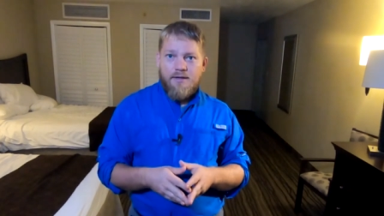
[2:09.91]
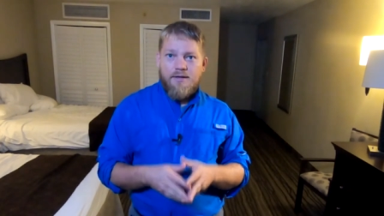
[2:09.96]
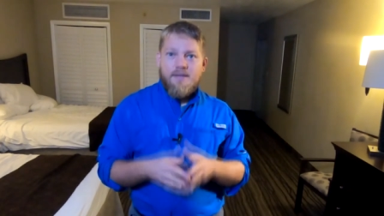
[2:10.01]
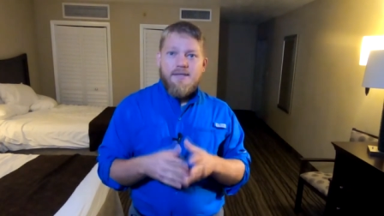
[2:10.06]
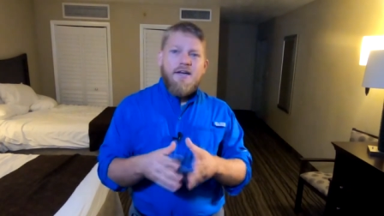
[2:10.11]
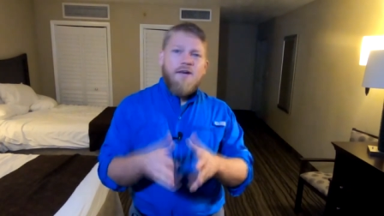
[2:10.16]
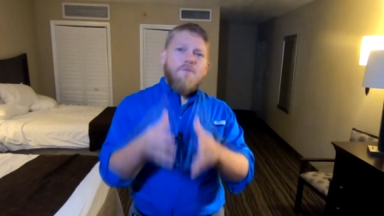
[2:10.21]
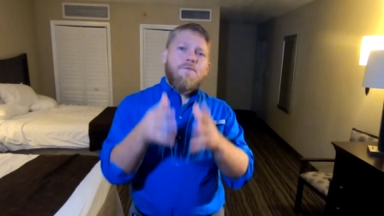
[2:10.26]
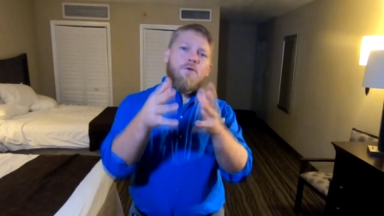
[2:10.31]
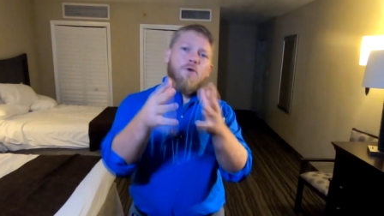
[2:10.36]

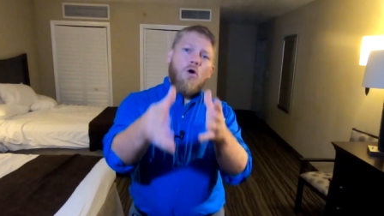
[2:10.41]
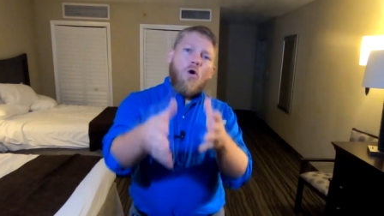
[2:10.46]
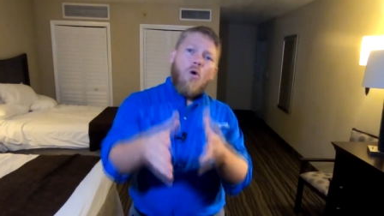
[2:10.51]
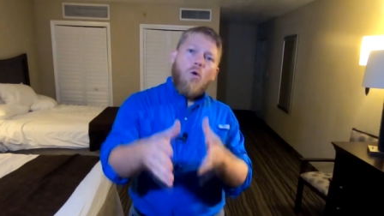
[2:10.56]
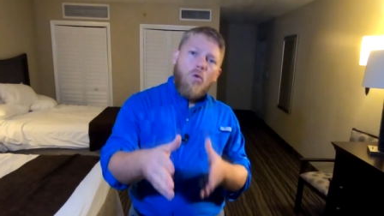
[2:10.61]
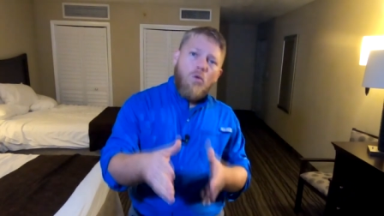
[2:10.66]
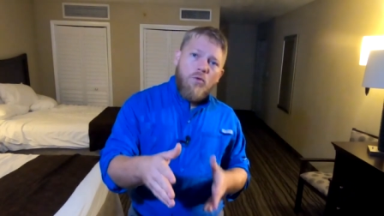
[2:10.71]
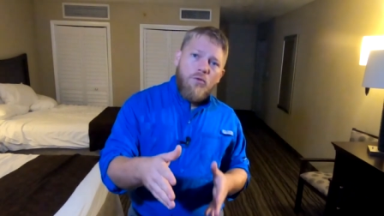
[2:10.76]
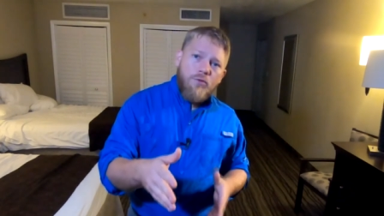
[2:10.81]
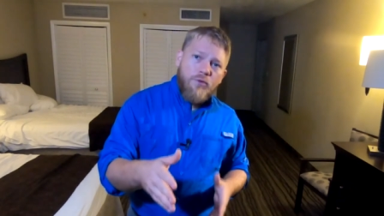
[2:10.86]
Now, if you're
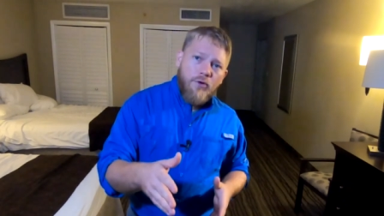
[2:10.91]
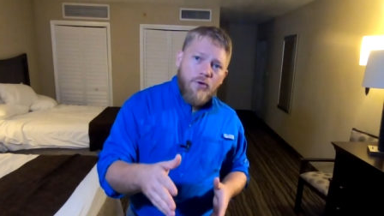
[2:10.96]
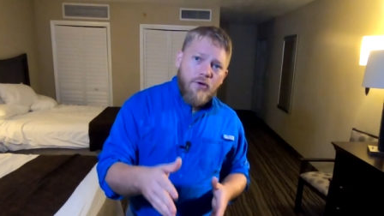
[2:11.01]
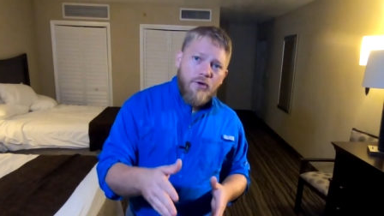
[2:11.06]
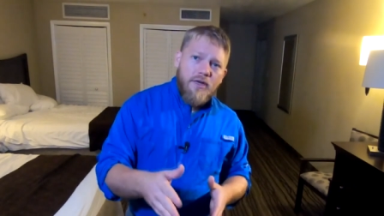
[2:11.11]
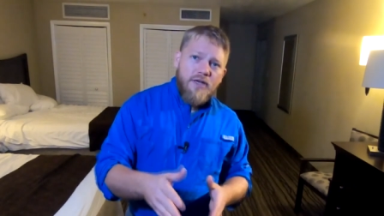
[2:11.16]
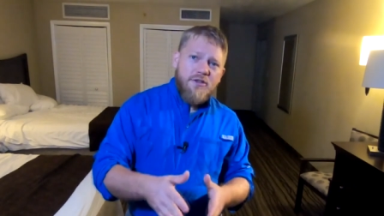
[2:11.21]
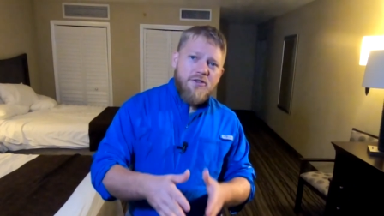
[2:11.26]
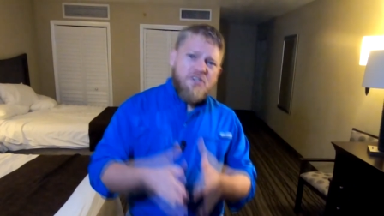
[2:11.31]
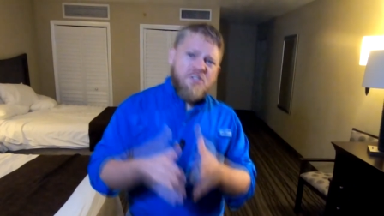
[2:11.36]
older
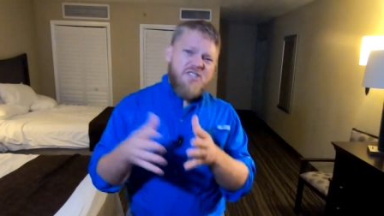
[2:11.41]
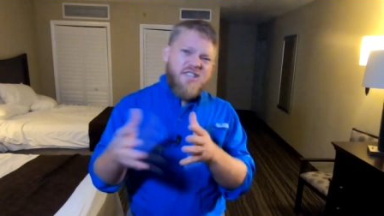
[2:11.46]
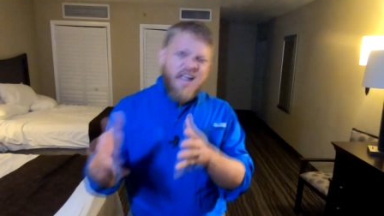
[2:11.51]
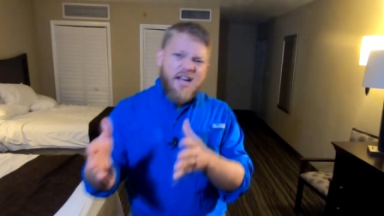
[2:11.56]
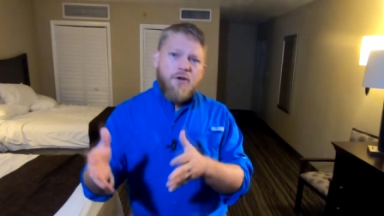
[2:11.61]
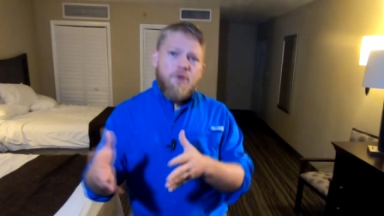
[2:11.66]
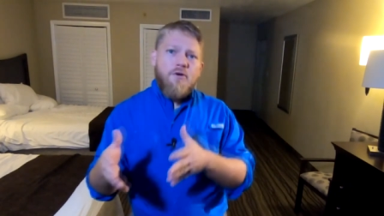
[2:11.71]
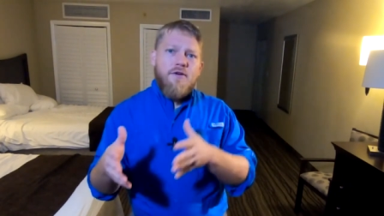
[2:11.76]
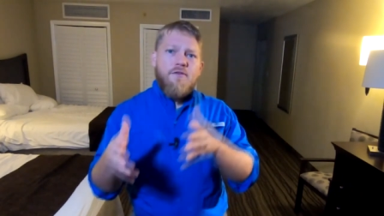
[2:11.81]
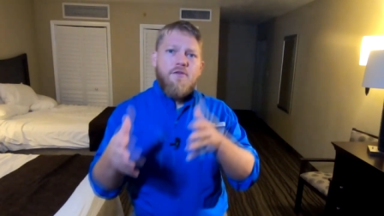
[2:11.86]
in your
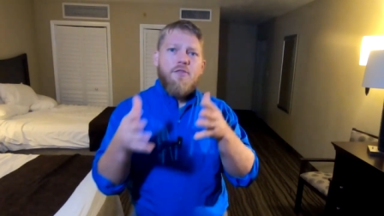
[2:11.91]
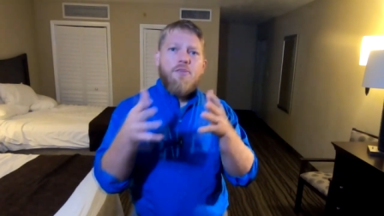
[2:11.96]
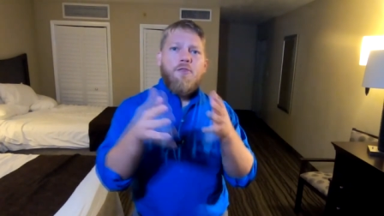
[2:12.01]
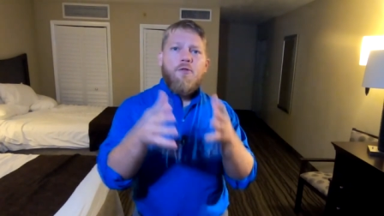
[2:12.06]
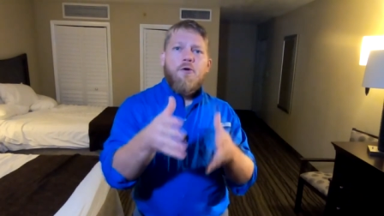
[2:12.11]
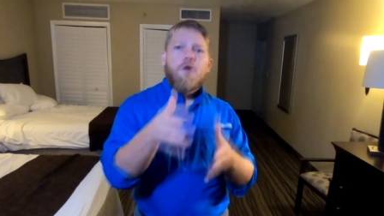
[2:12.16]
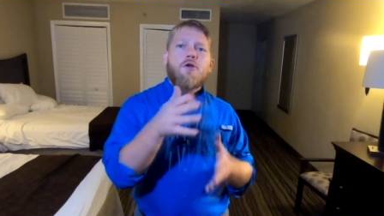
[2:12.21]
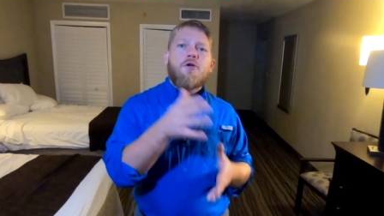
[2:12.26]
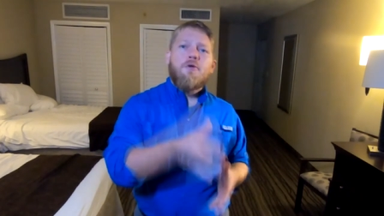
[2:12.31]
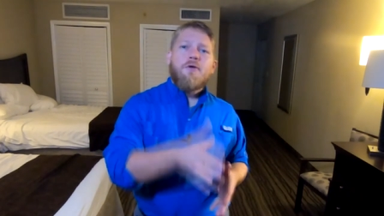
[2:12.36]
second or even
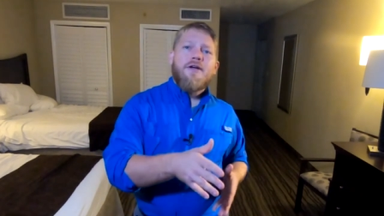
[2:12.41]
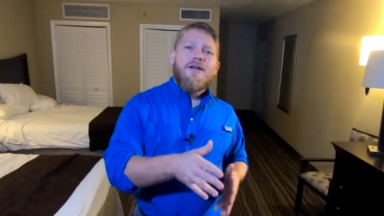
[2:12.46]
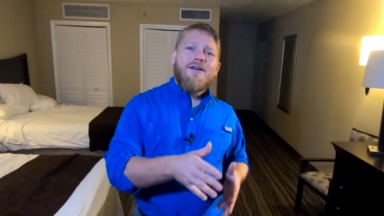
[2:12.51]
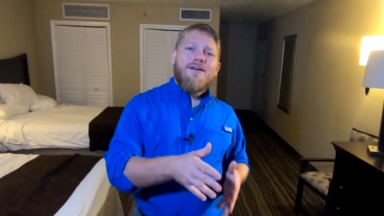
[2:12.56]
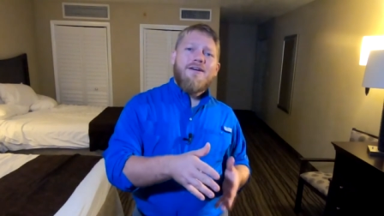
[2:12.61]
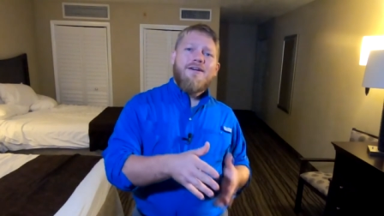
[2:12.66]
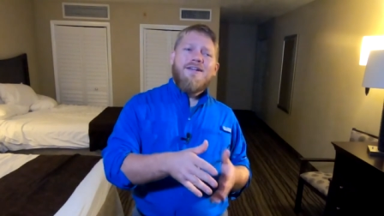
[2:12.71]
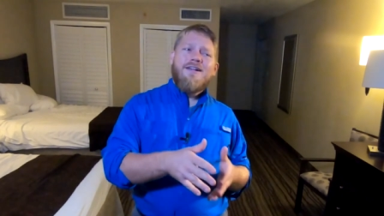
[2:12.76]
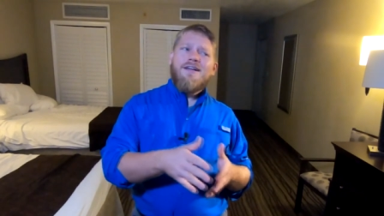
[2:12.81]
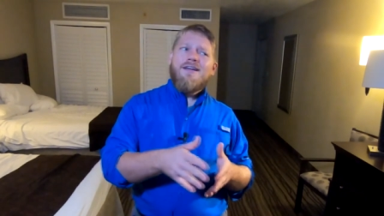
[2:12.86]
third
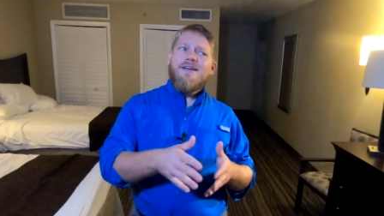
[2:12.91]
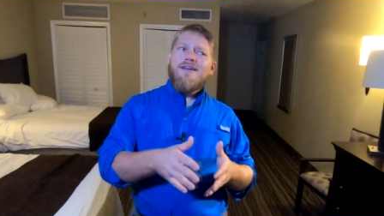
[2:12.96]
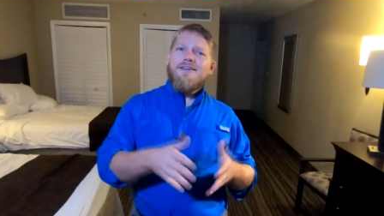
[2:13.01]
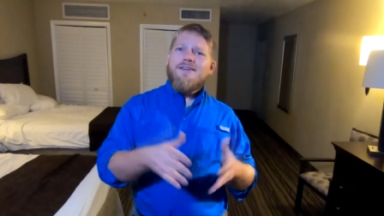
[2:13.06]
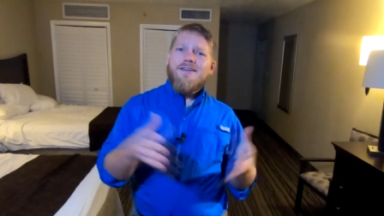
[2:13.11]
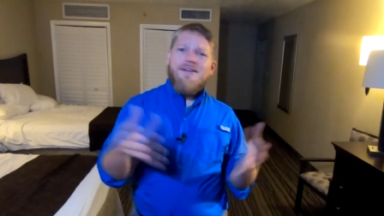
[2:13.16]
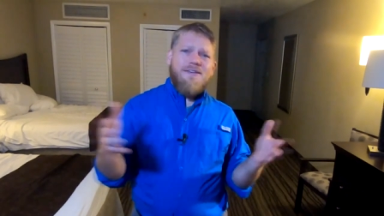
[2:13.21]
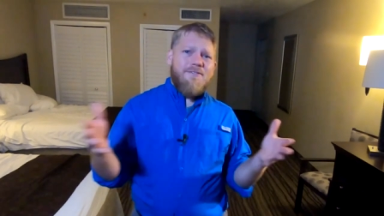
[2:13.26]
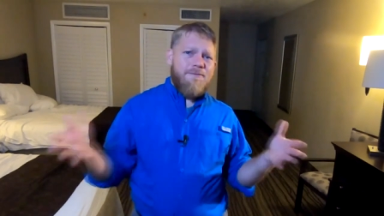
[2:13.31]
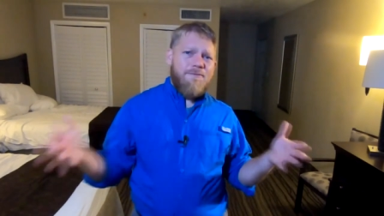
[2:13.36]
career,
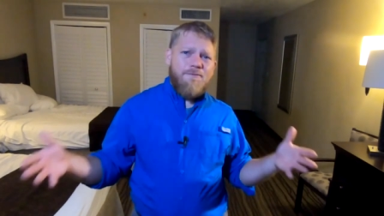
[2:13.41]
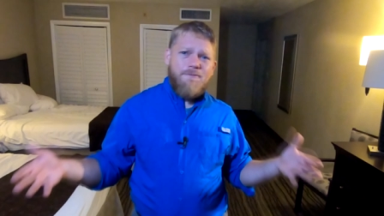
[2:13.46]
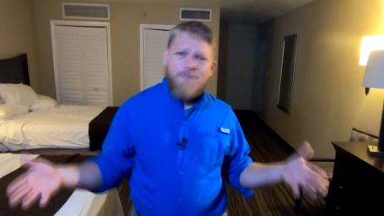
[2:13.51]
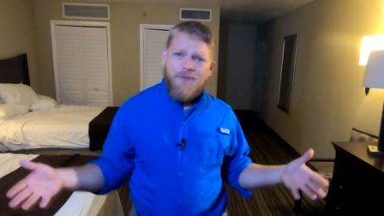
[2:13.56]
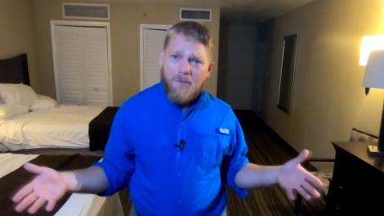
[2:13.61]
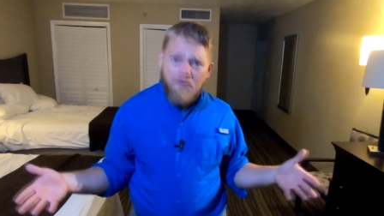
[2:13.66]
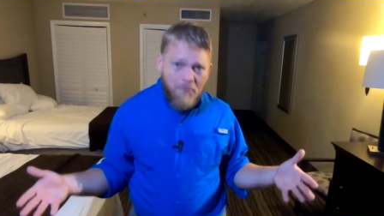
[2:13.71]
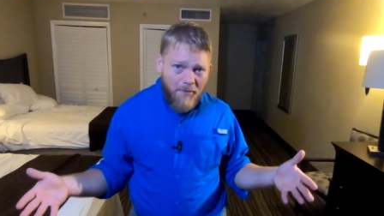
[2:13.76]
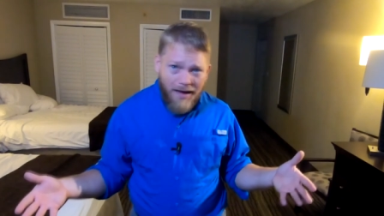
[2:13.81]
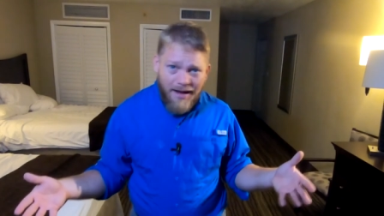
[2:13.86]
you can
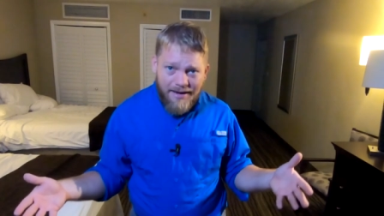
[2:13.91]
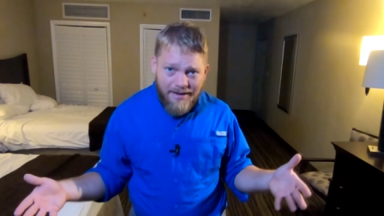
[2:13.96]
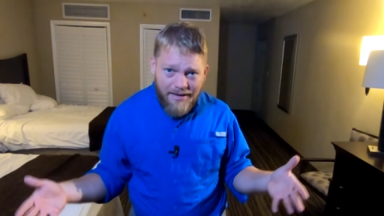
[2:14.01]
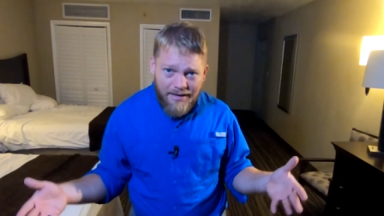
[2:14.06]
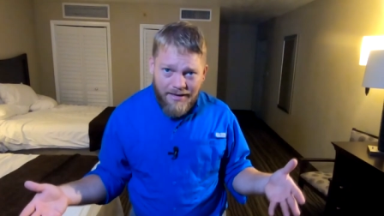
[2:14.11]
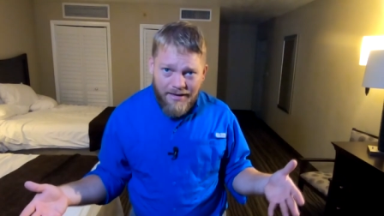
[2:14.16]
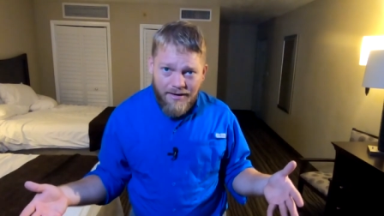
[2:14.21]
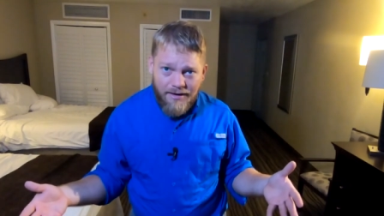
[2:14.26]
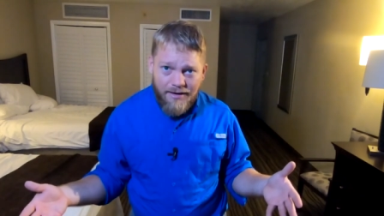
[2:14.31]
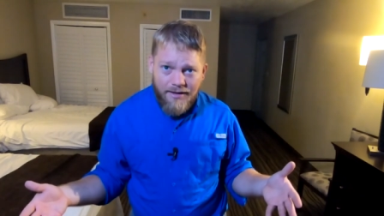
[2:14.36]
fit right
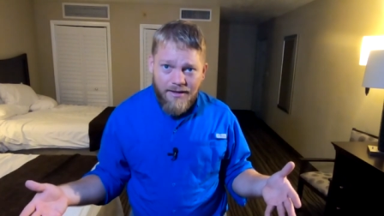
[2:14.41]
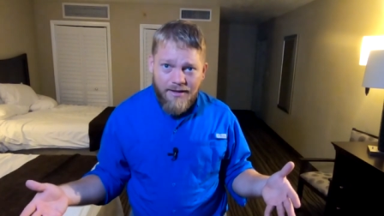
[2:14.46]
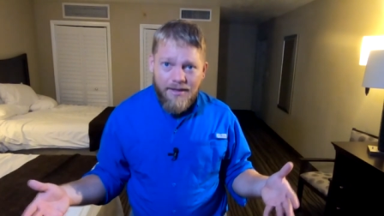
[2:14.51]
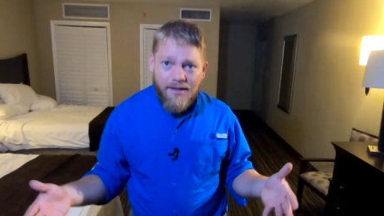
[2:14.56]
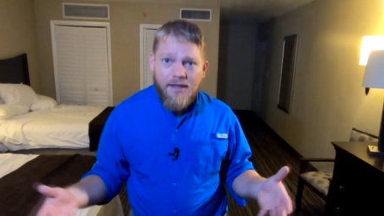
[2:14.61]
in.